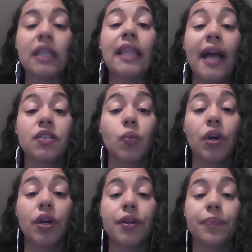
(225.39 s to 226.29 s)
Last
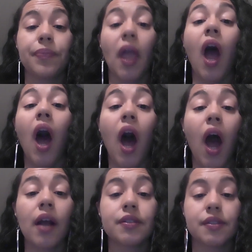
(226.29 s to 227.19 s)
word,
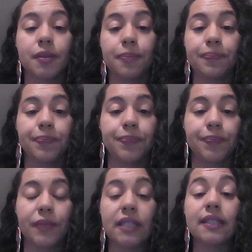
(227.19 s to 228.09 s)
ox.
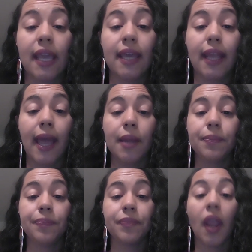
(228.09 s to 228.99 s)
Say it again,